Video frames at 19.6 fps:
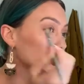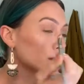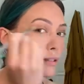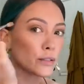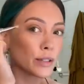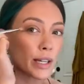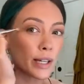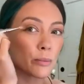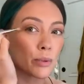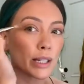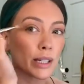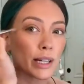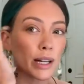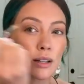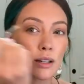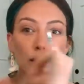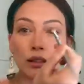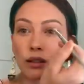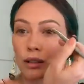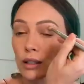You can bring it out
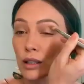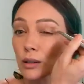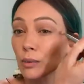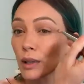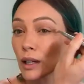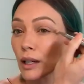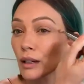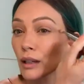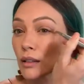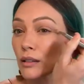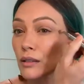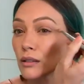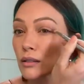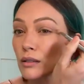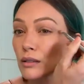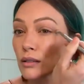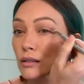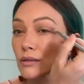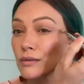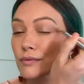a little bit
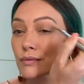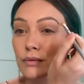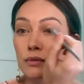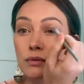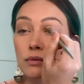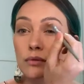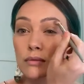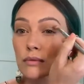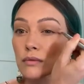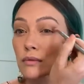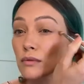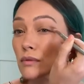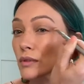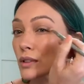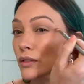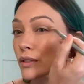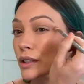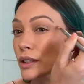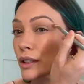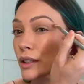
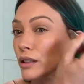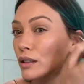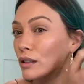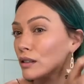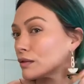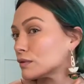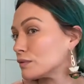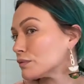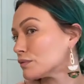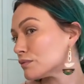over here.